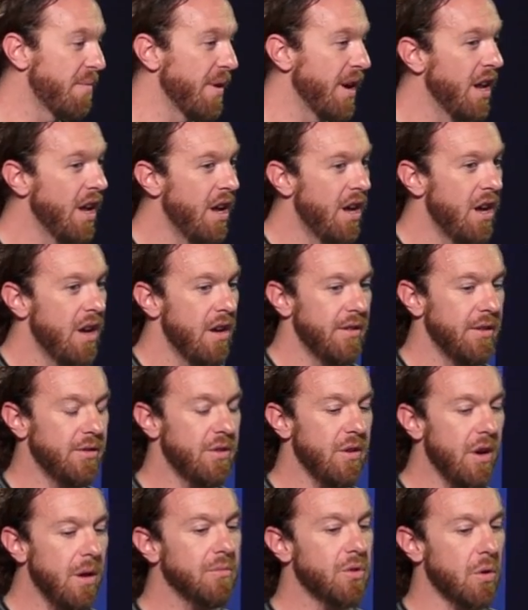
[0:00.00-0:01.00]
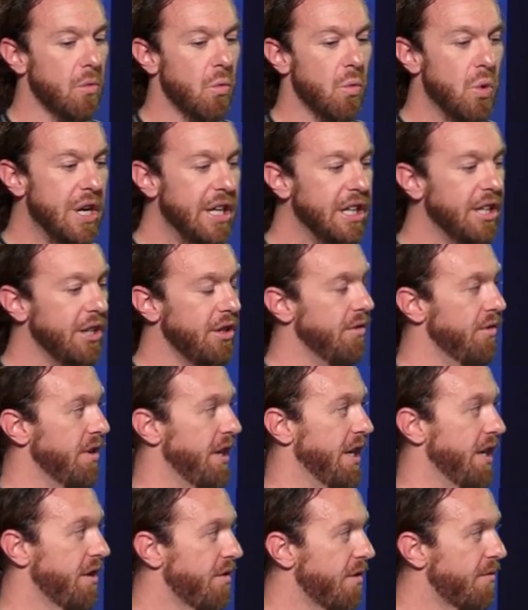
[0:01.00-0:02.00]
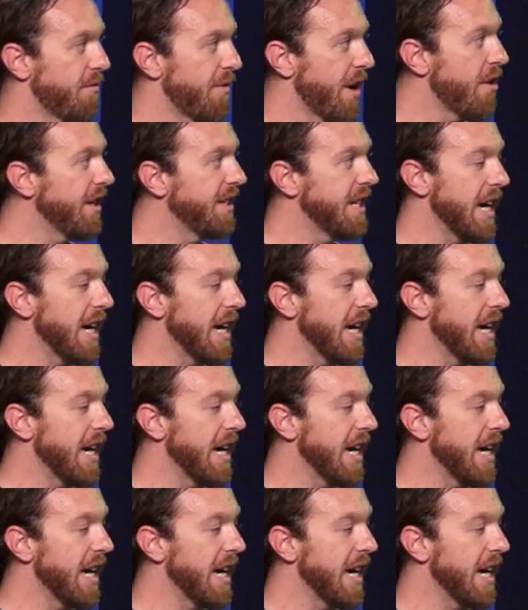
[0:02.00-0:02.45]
But the drums are really unique. They're very